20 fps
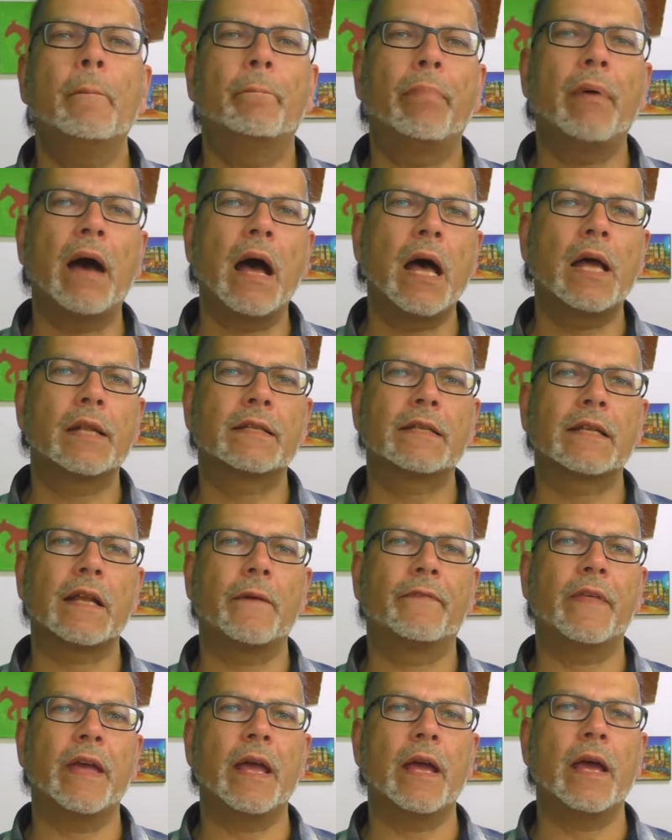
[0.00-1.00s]
but
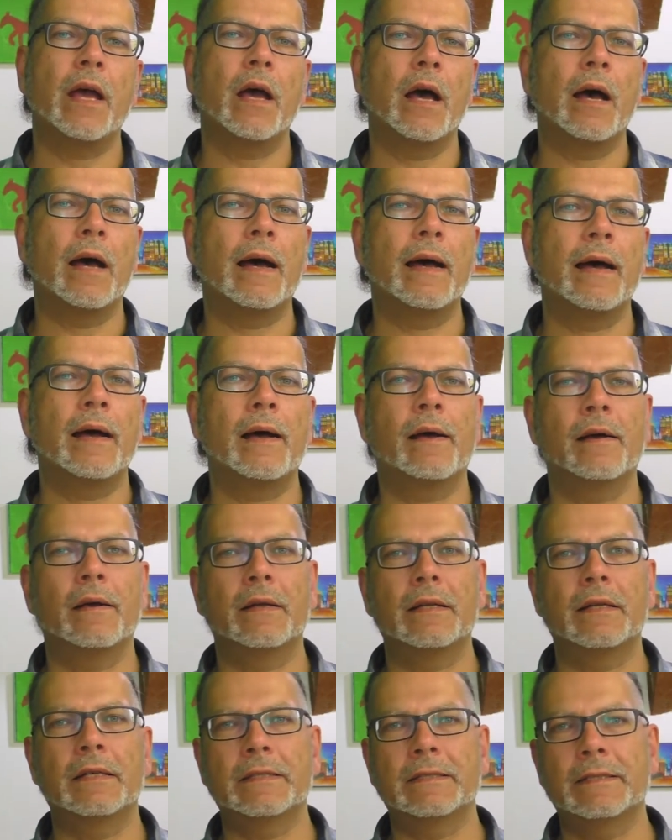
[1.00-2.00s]
there are
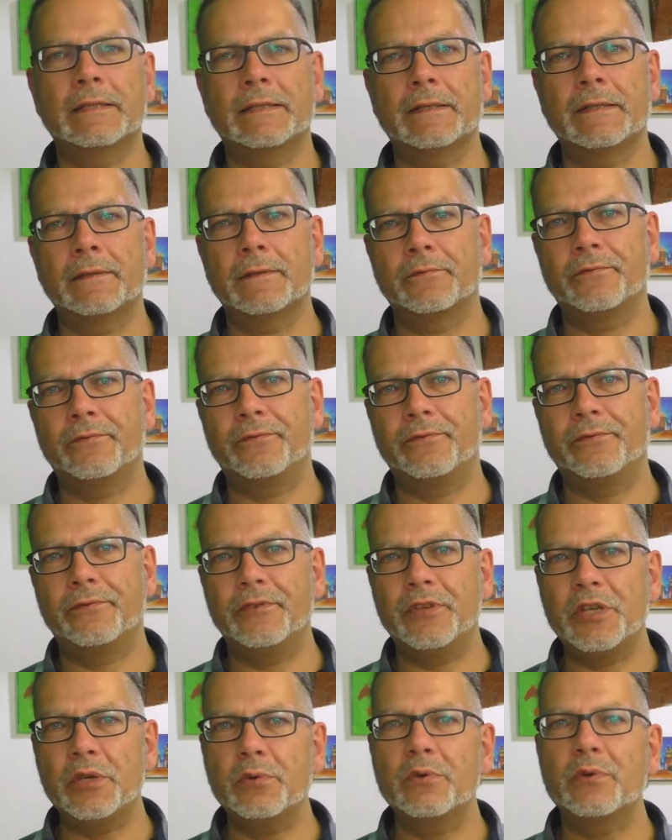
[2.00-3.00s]
a
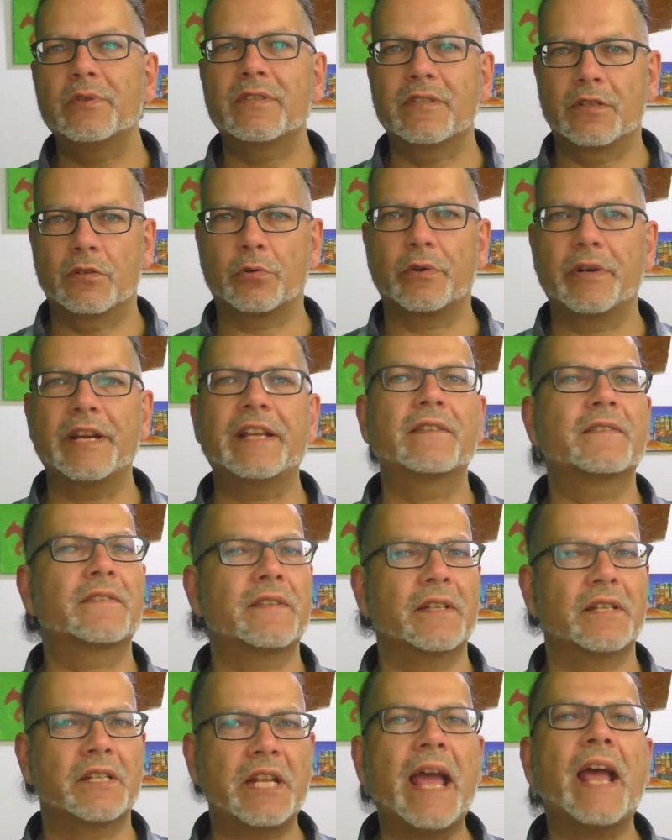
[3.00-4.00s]
few strings
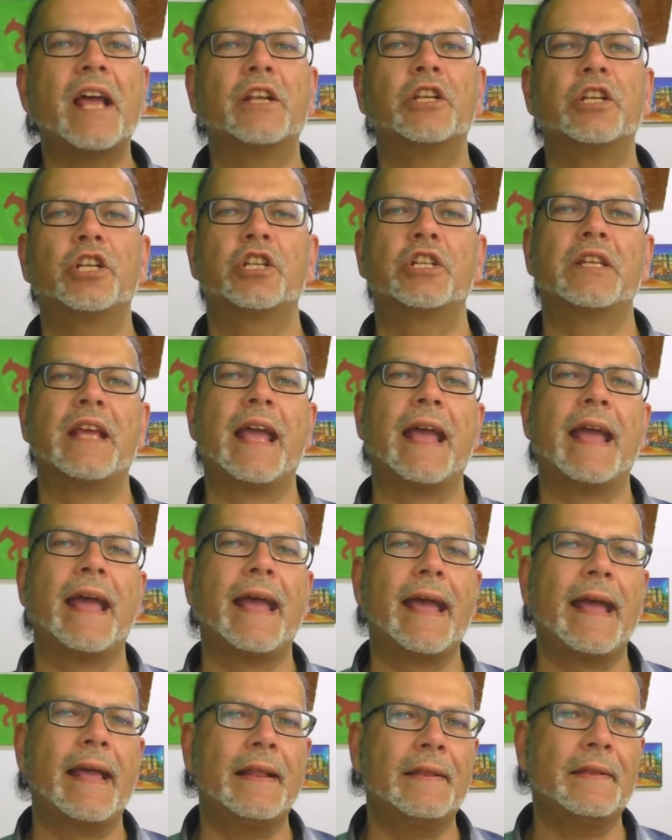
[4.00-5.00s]
attached,
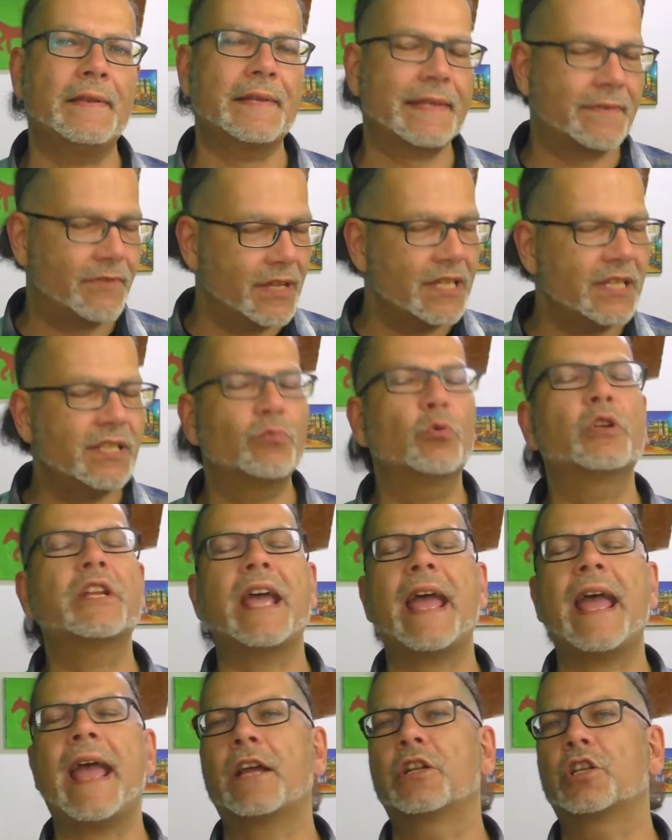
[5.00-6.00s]
and this would
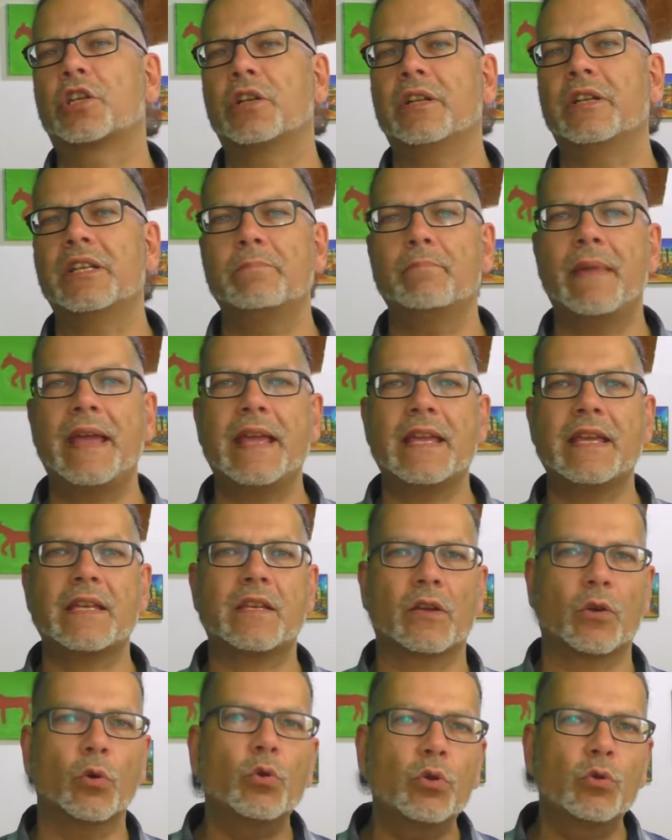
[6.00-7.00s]
actually make a
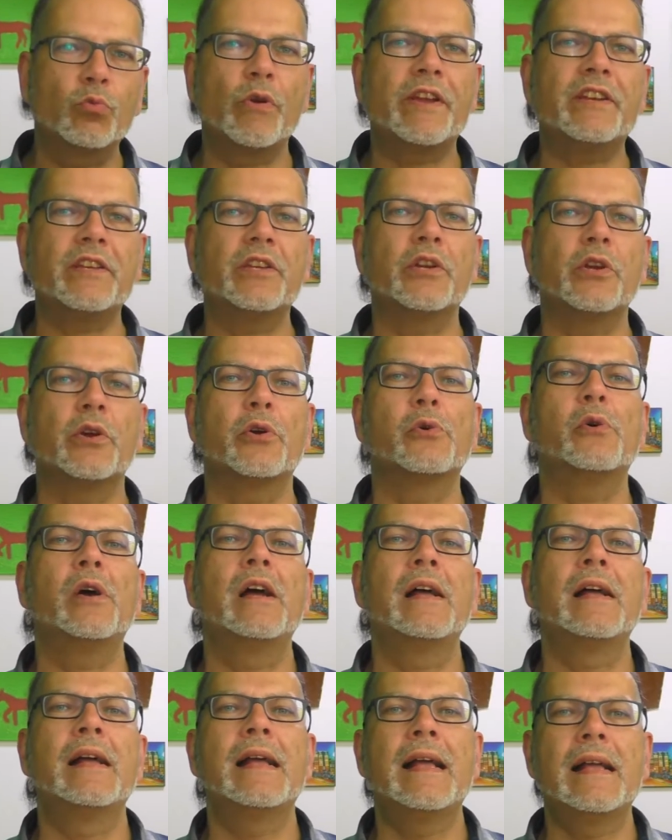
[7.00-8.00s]
good video.
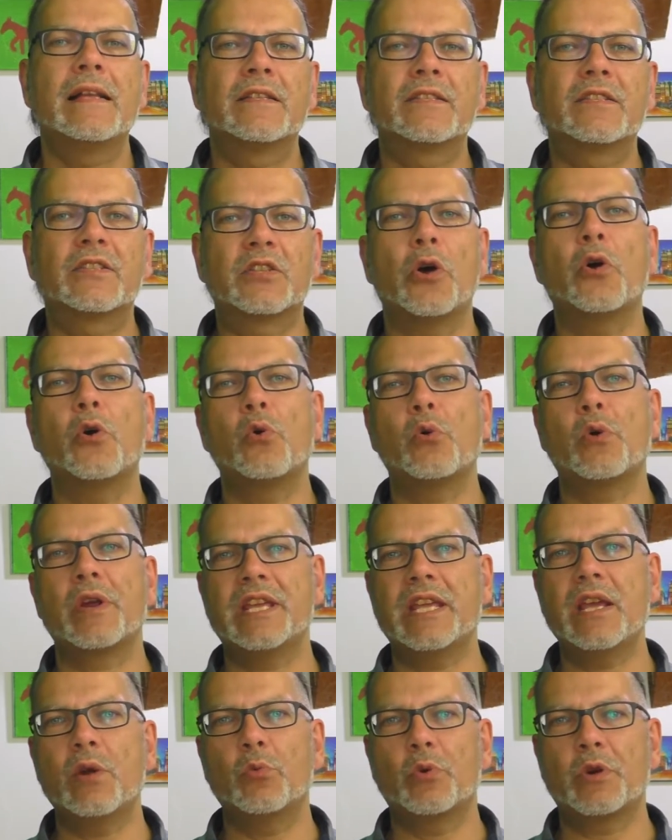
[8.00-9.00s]
So
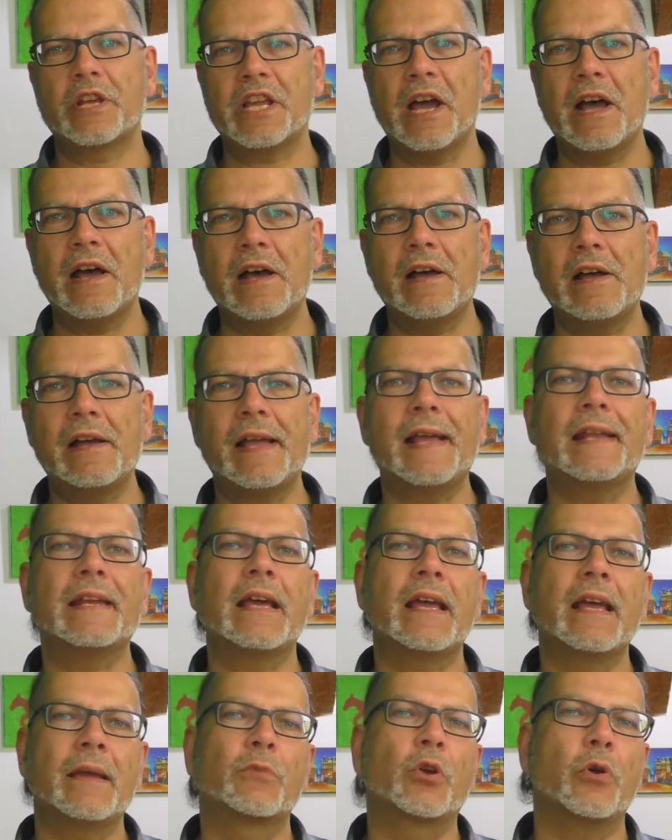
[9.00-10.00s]
here we are, and
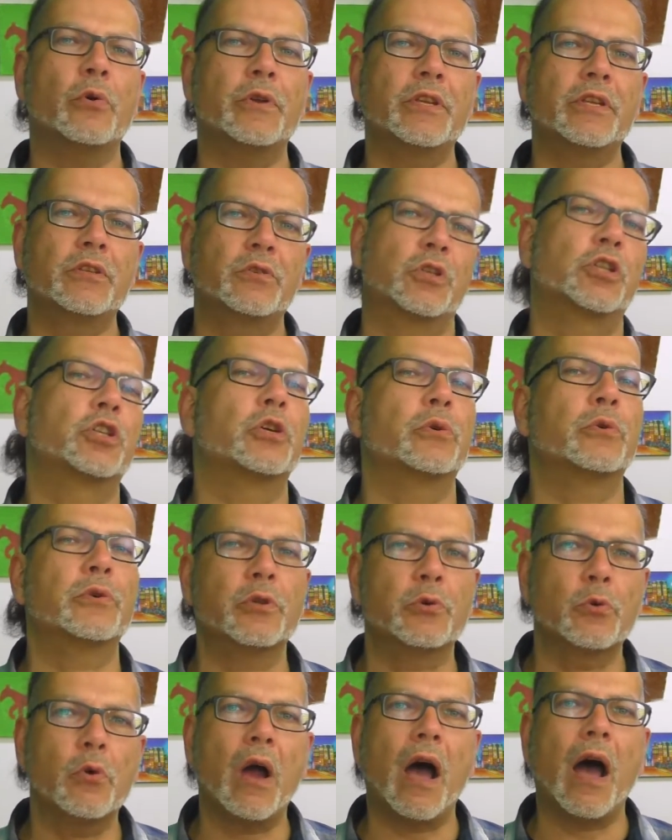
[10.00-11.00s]
I'm going to show
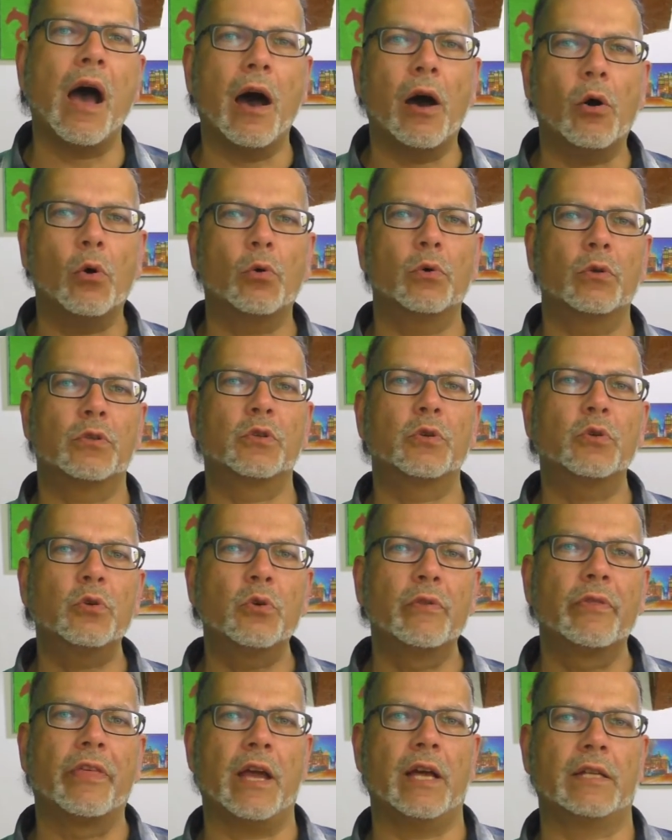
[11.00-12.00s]
you how to
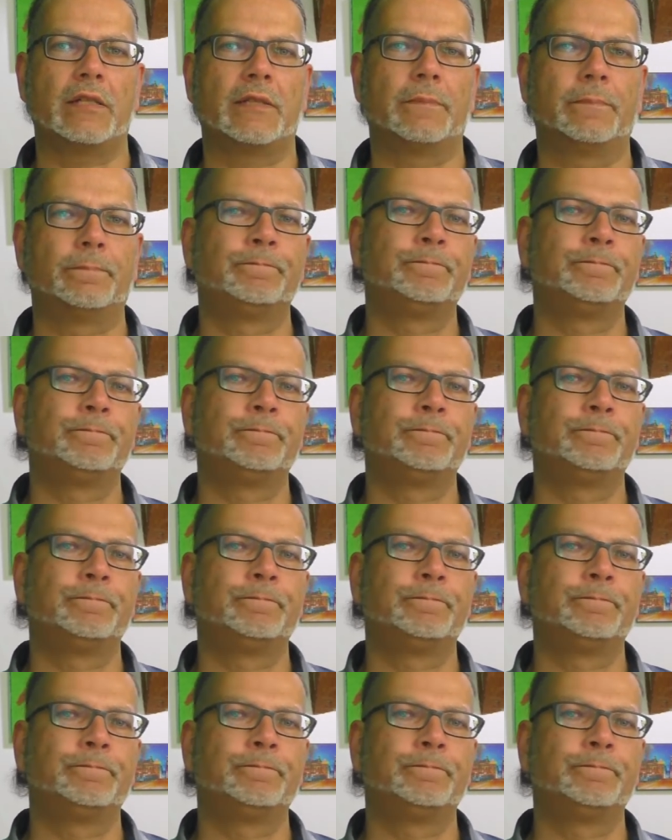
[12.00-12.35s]
do that.